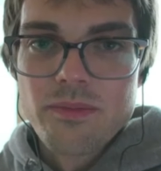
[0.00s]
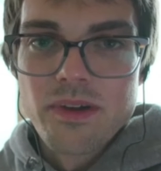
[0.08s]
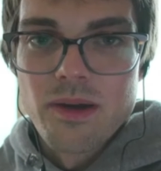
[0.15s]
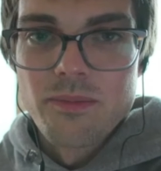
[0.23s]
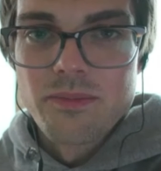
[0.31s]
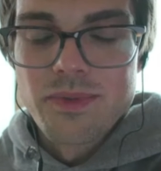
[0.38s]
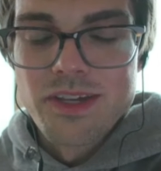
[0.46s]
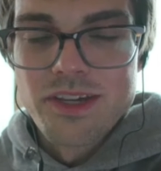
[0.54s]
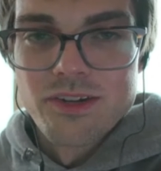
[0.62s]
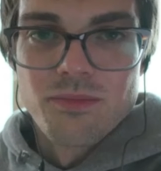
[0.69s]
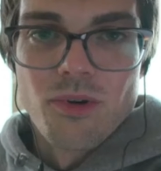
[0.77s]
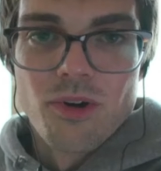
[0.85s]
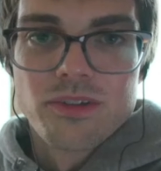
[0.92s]
I'm here
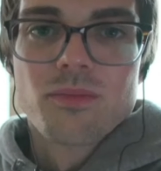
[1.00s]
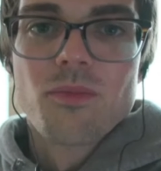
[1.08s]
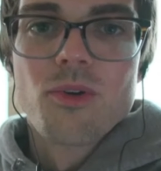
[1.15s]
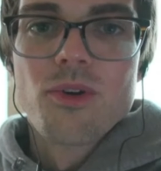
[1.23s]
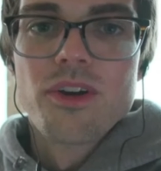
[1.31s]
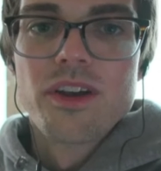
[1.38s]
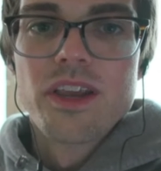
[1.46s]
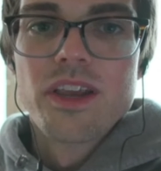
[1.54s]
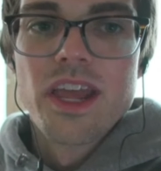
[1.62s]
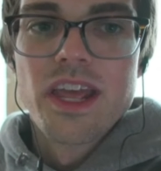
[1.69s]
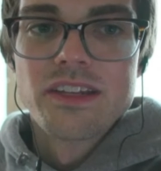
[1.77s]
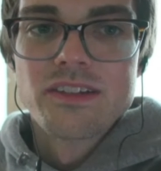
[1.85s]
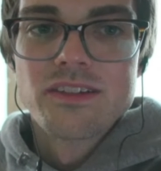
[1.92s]
in Baltimore
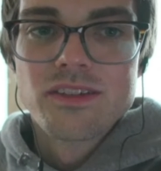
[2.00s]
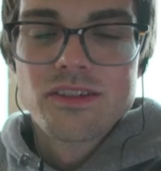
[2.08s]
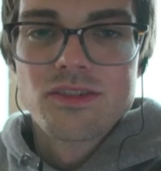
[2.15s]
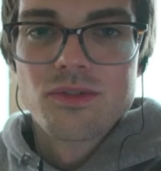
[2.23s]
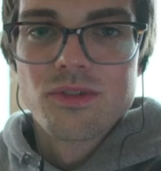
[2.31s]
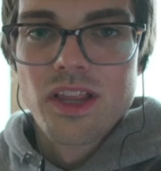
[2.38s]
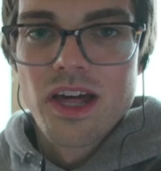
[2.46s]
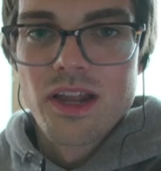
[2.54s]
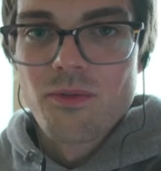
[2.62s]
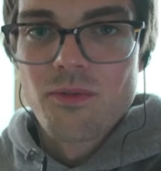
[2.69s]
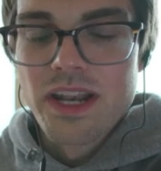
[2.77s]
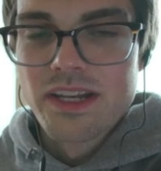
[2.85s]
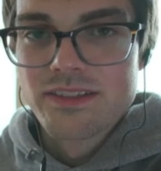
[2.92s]
and do a lot of
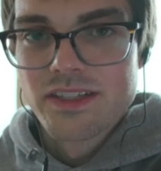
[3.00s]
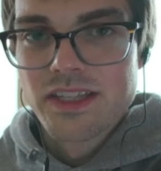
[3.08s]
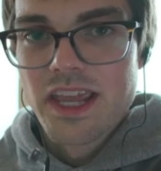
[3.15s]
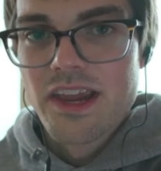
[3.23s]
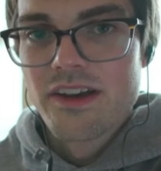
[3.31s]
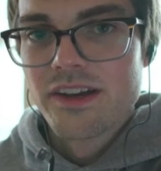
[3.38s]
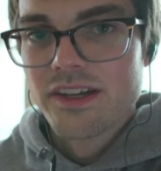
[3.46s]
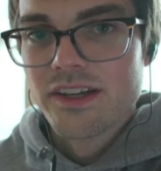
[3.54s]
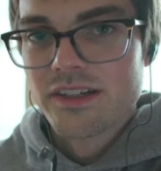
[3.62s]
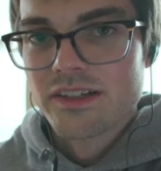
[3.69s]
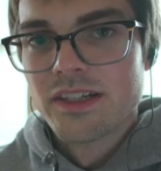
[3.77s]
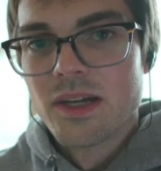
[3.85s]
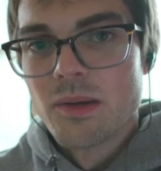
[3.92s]
weddings in the area,